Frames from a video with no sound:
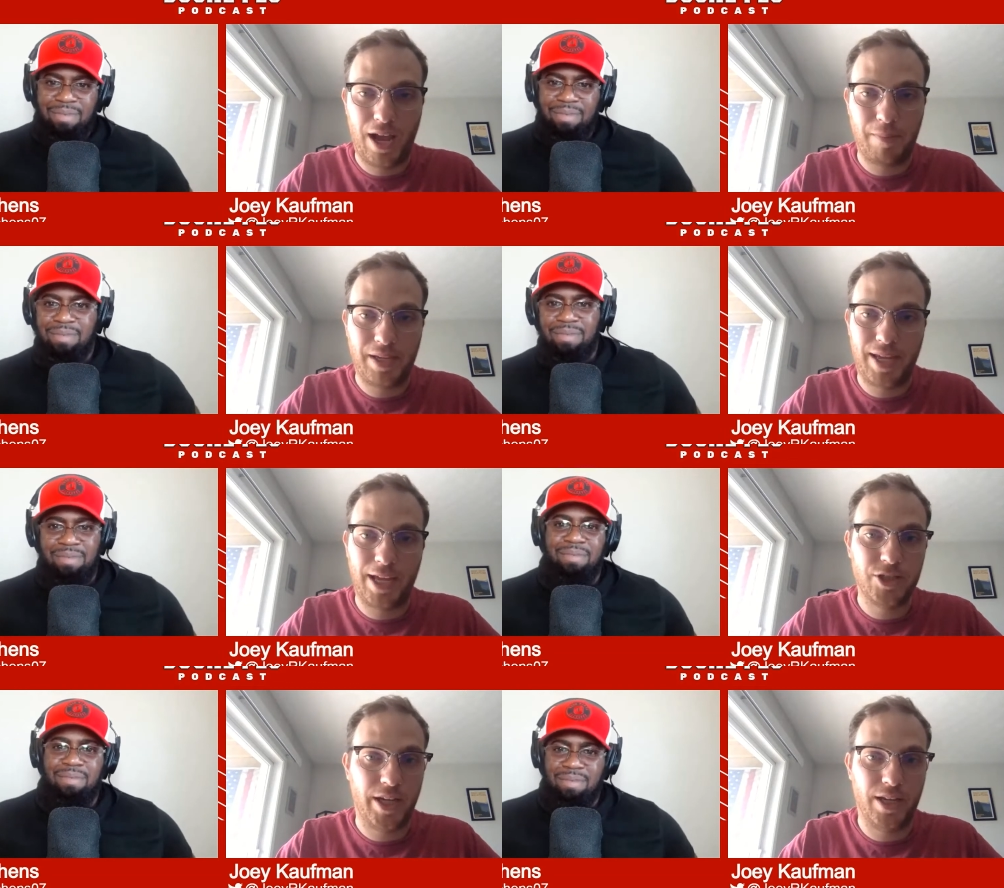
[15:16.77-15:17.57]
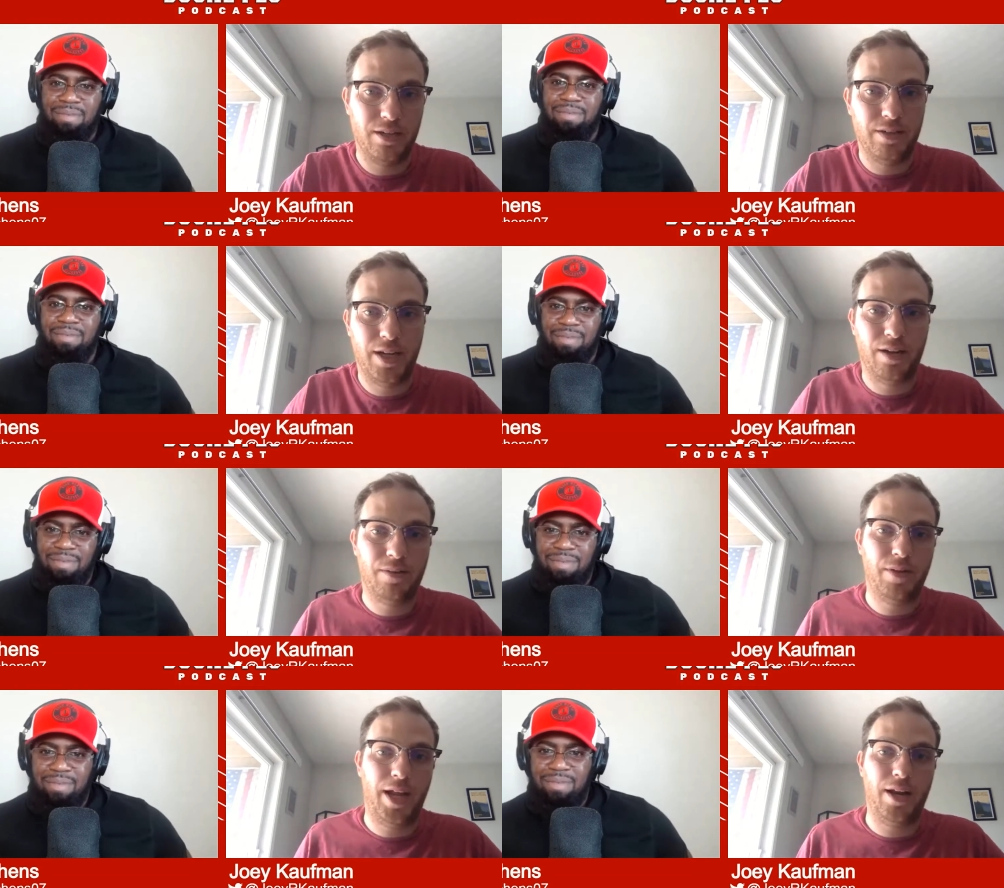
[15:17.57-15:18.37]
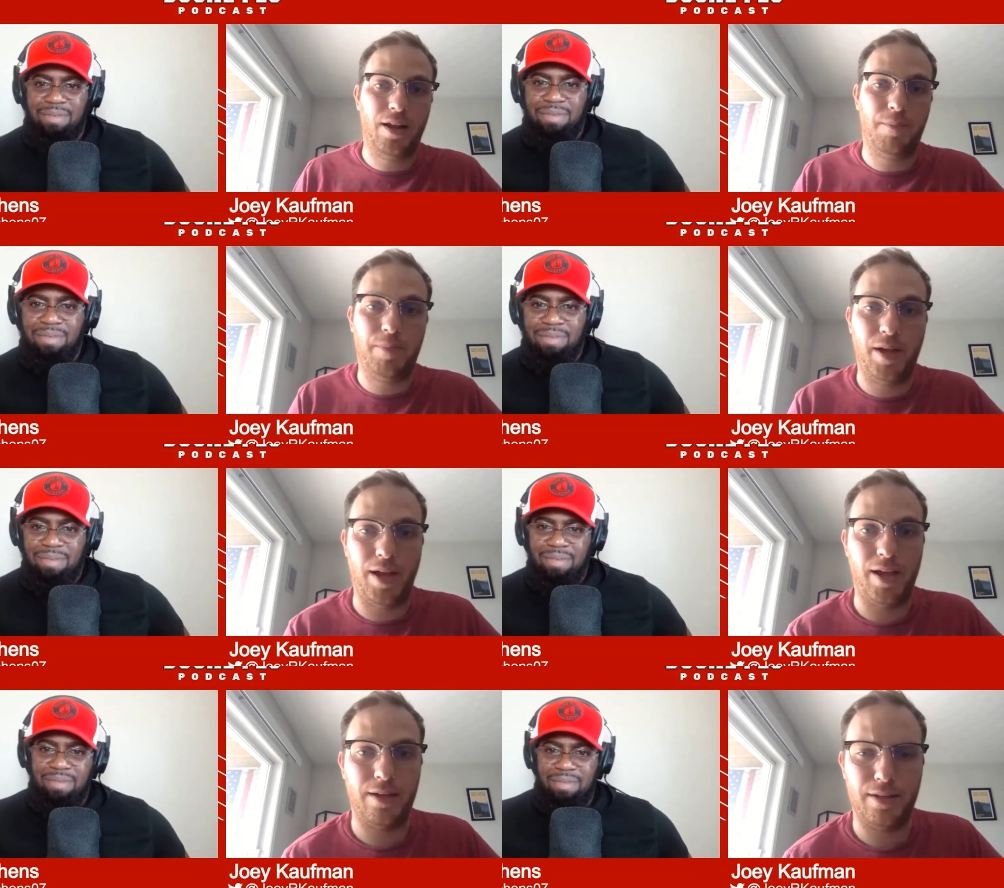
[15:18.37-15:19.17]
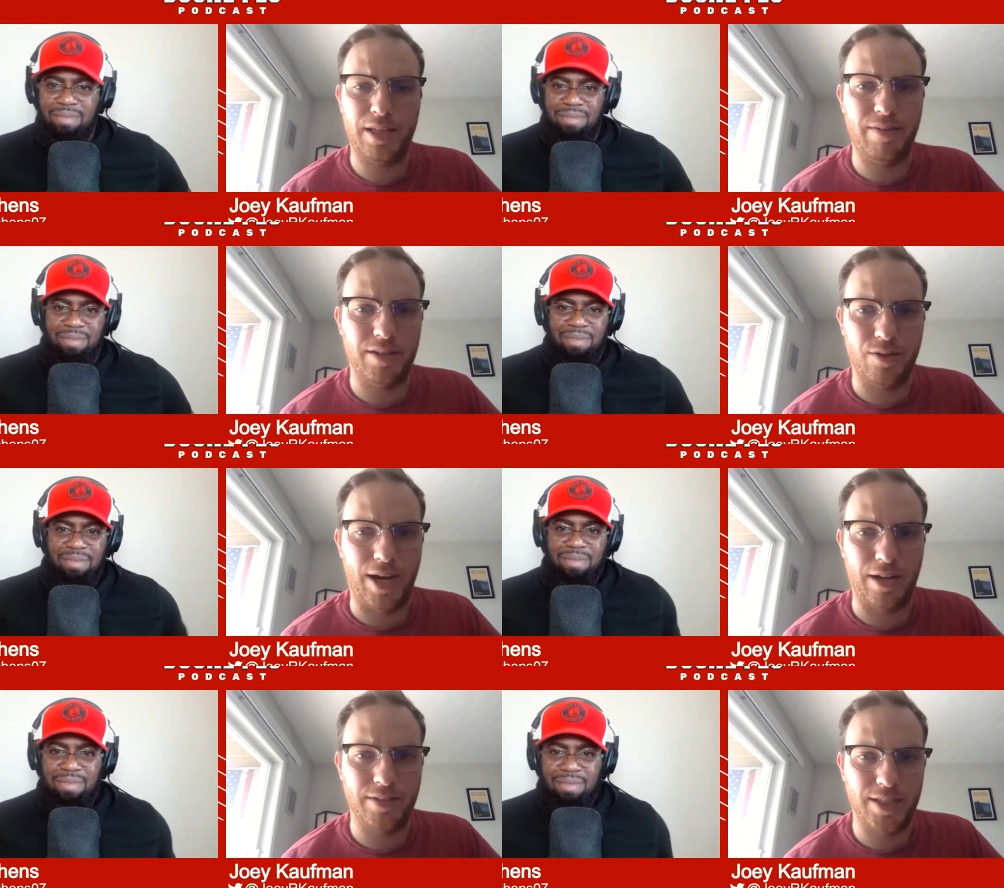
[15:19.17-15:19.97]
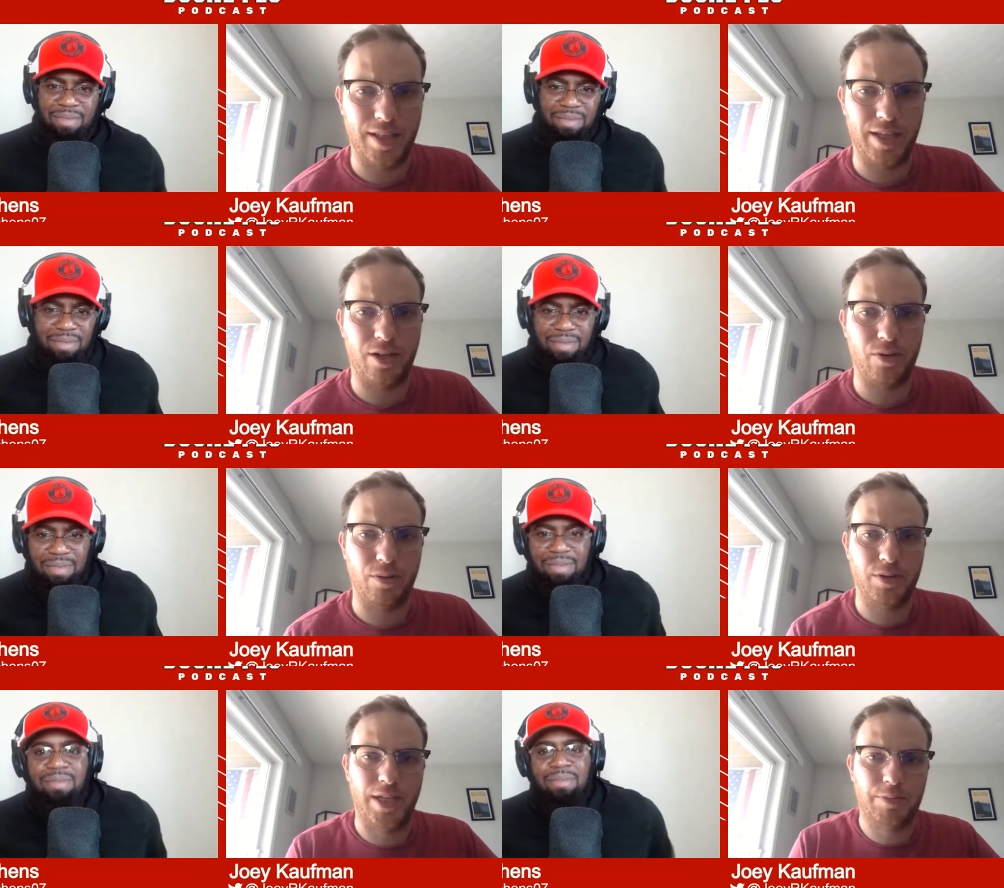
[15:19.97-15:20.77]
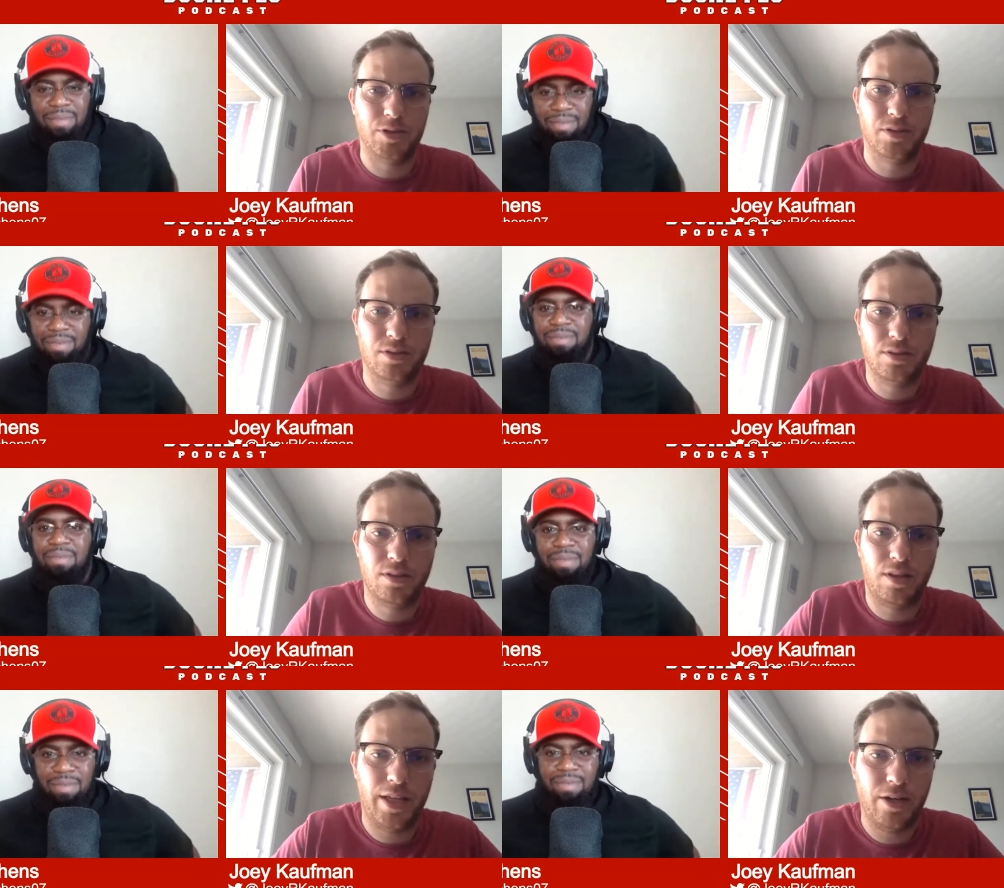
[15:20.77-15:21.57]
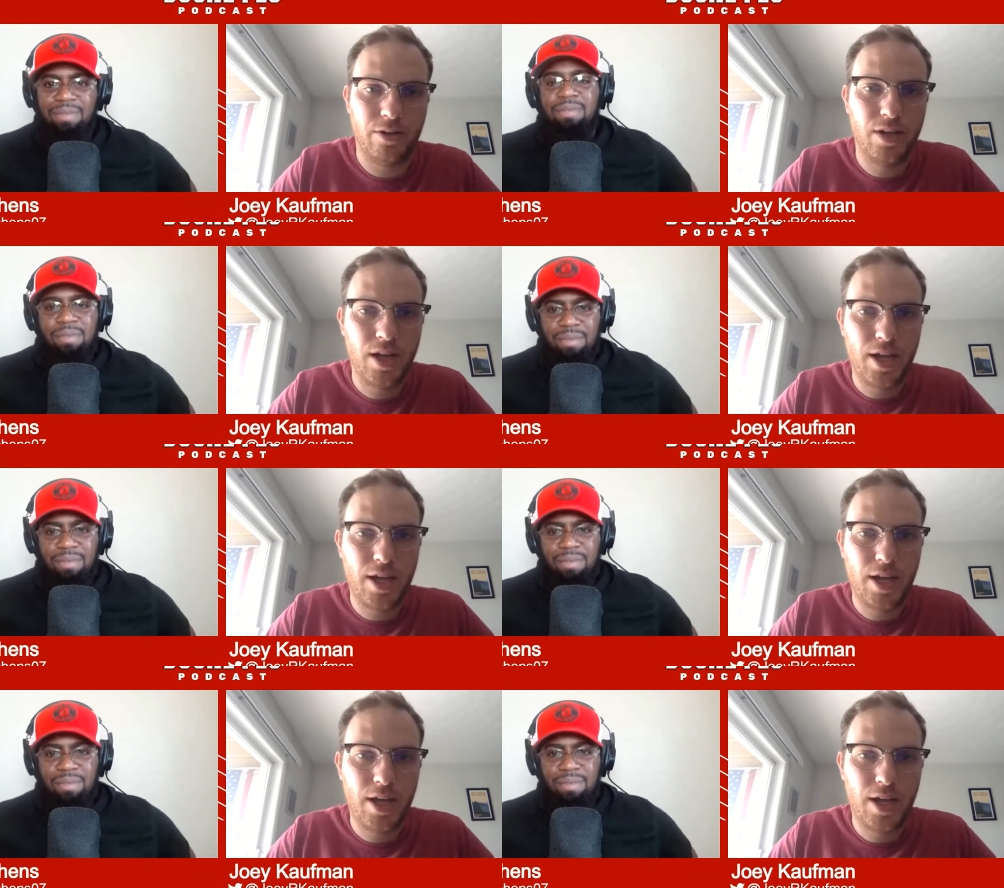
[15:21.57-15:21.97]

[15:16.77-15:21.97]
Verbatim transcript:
Speaker 1: I mean, KJ Hill and end up uh, leaving as Ohio State's I think career receptions leader,